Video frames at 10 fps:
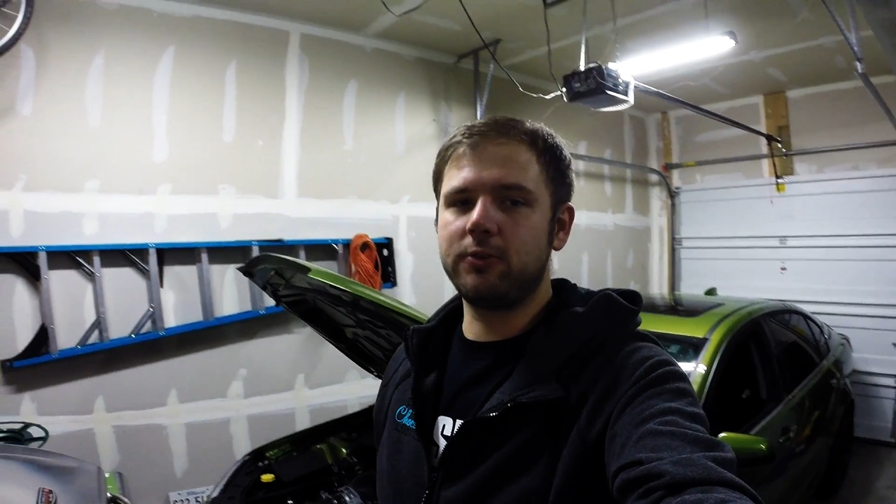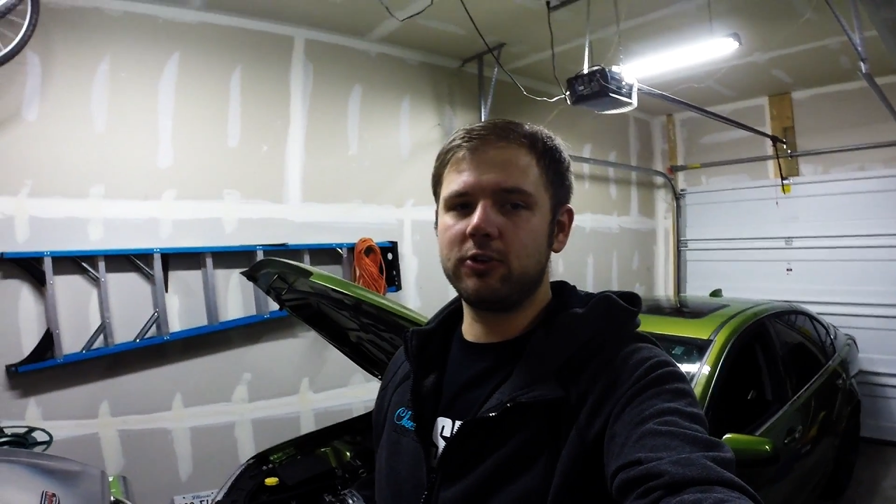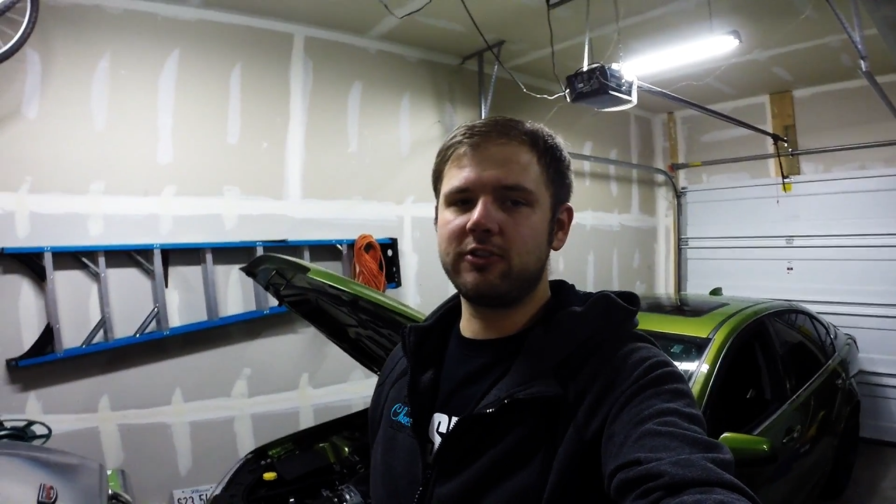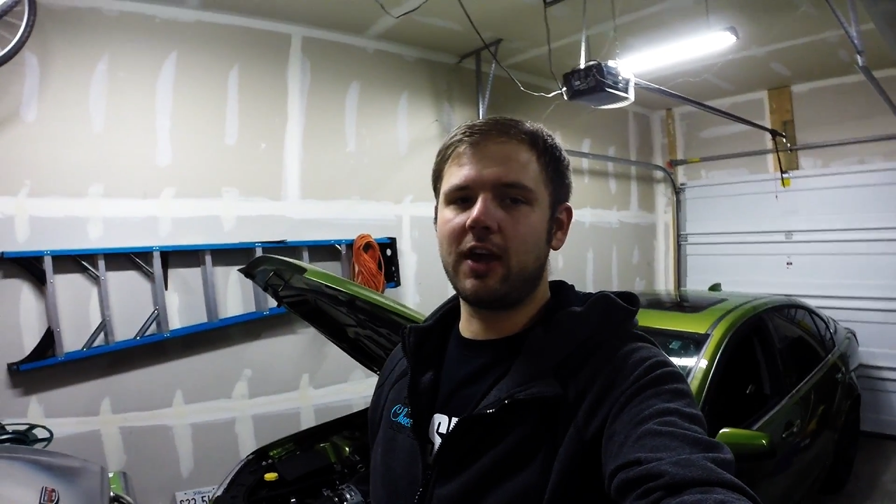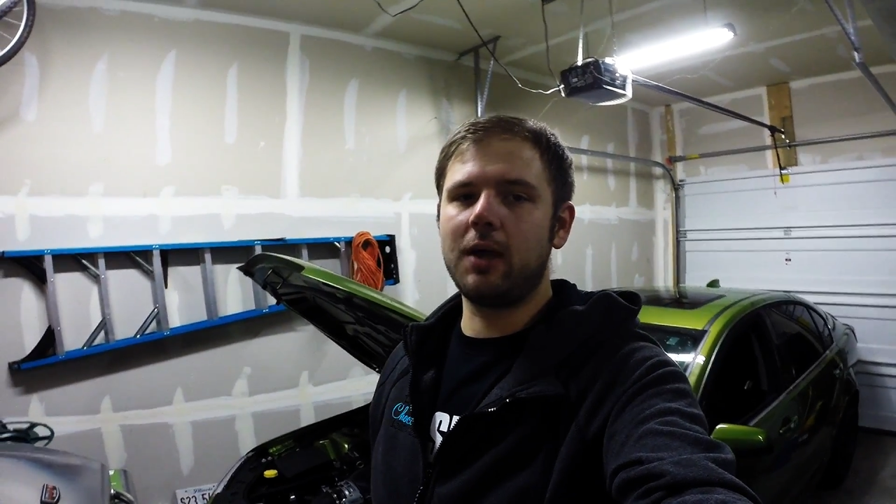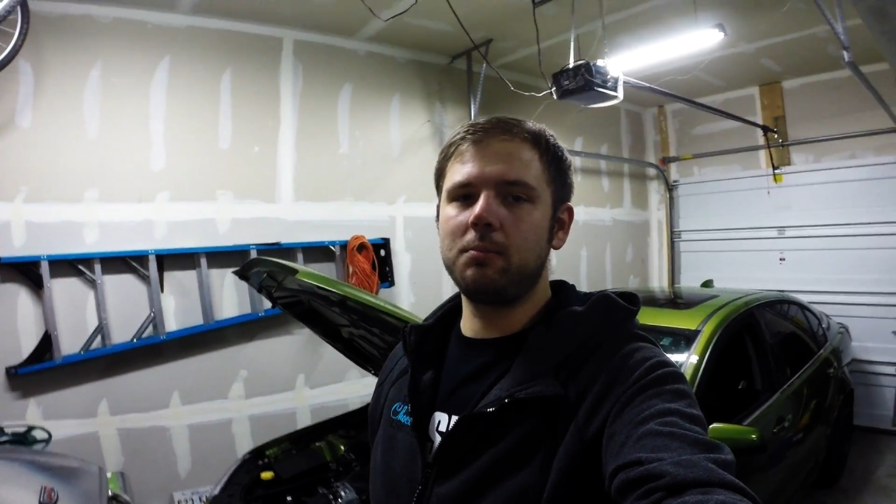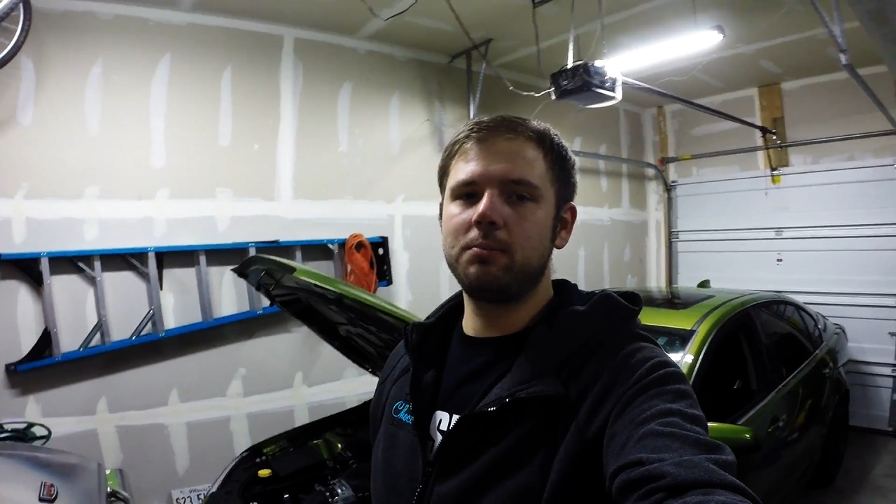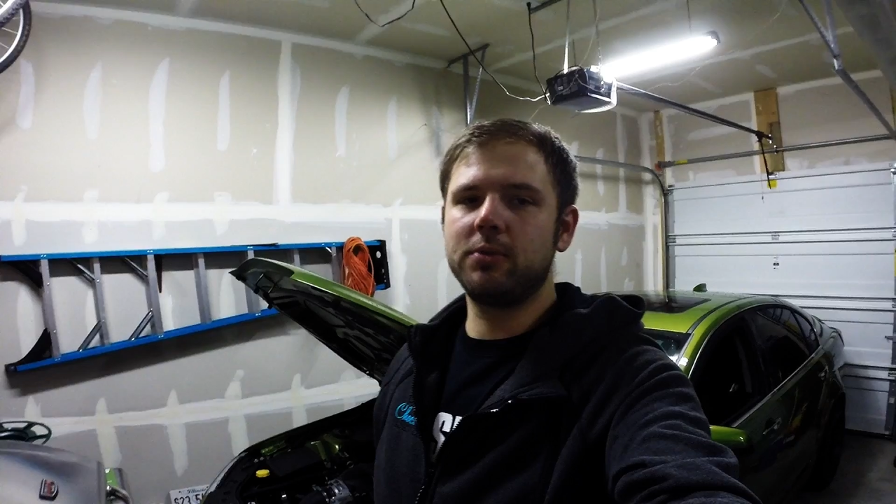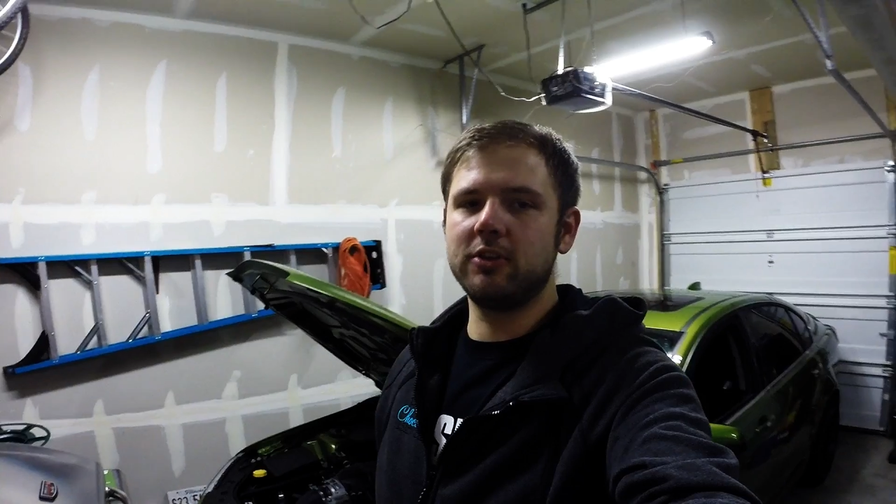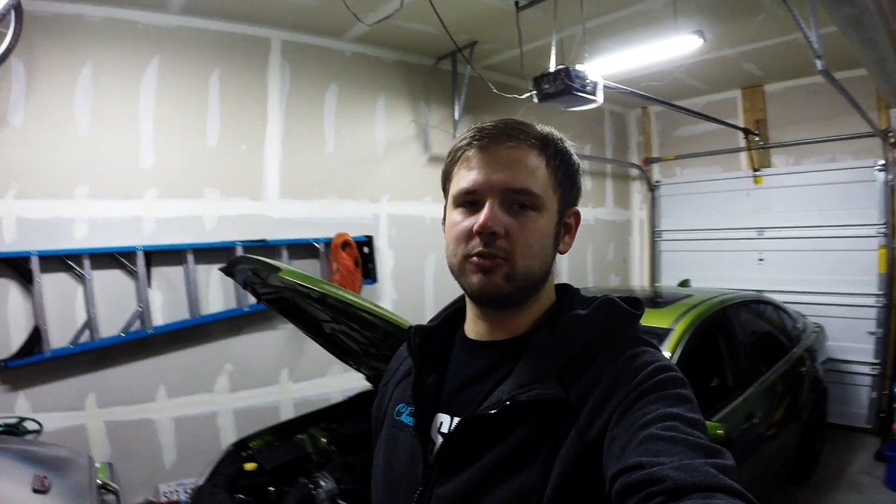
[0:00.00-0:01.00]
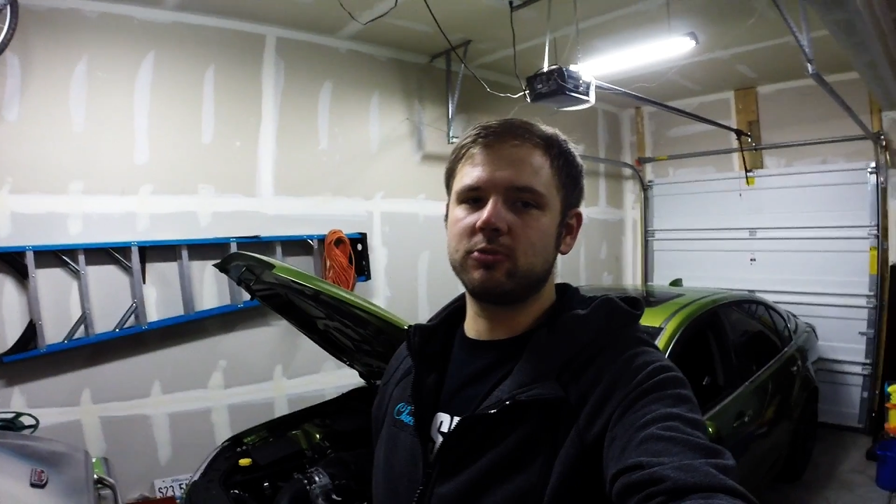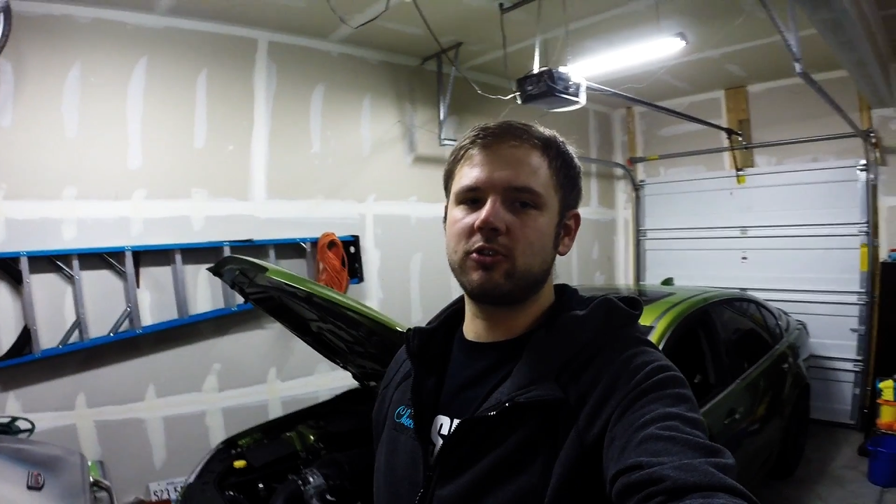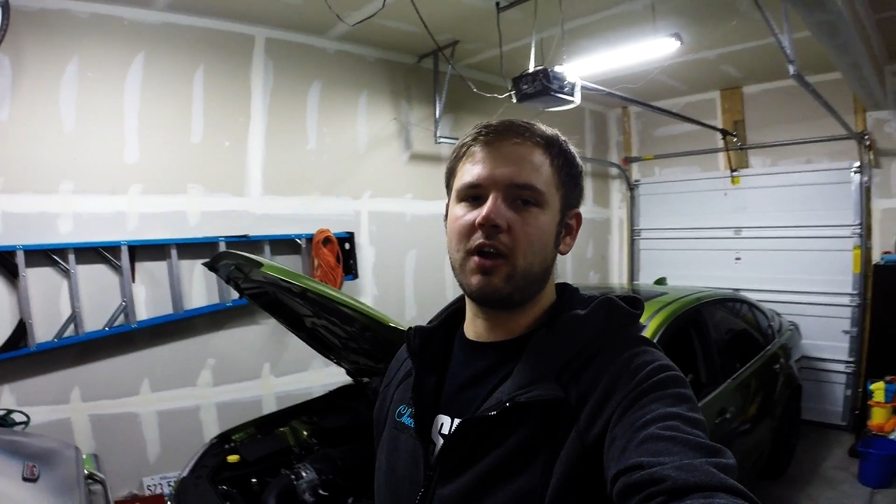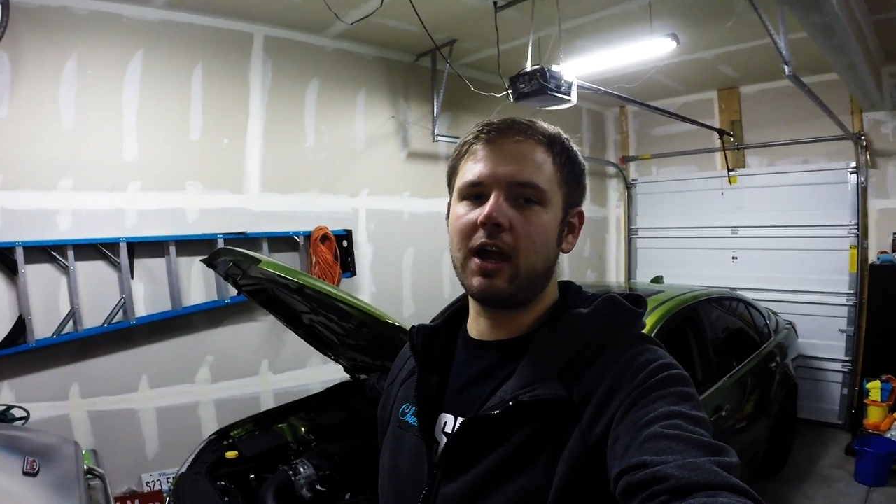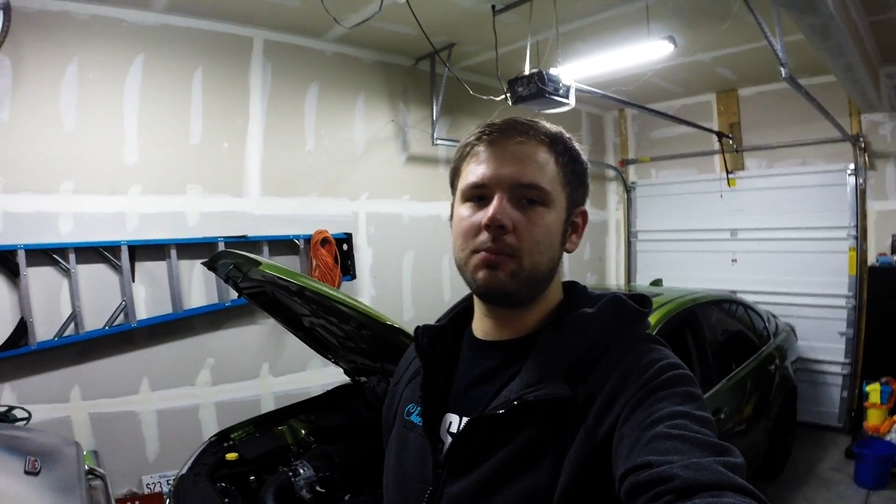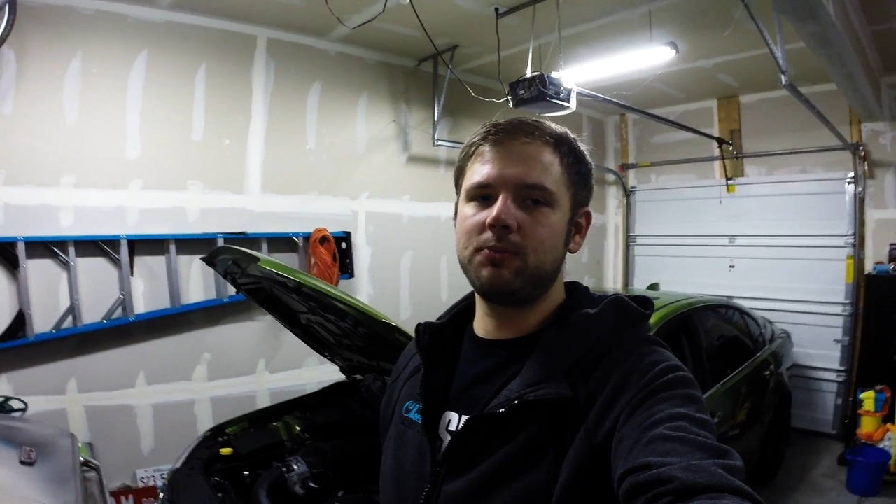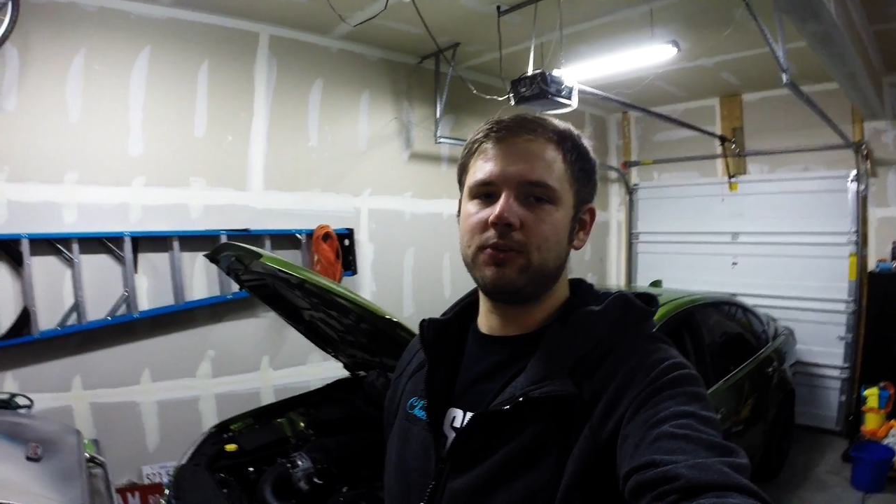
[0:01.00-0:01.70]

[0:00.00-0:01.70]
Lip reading: first time, please subscribe.